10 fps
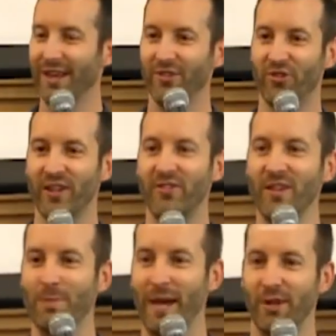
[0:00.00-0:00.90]

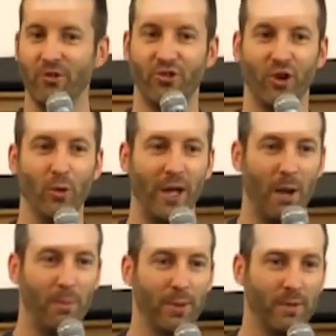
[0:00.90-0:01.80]
60 men showed
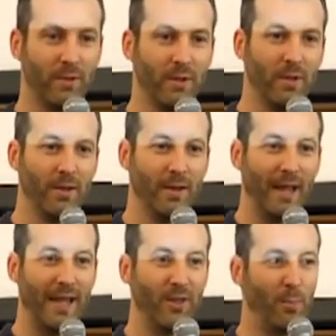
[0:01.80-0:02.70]
up,
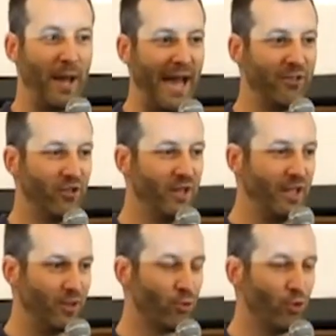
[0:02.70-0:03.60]
and the passion
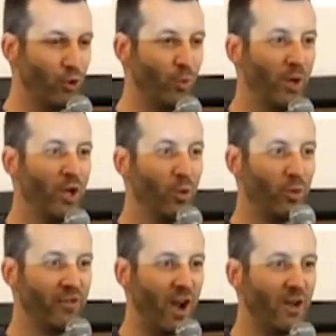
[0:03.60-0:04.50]
in the room
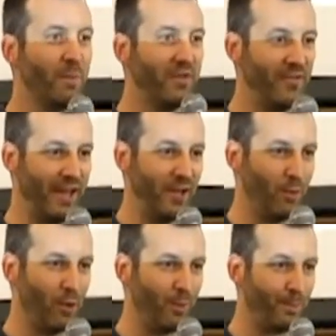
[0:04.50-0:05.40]
was
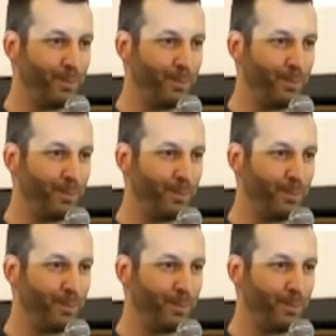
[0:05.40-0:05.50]
unmistakable.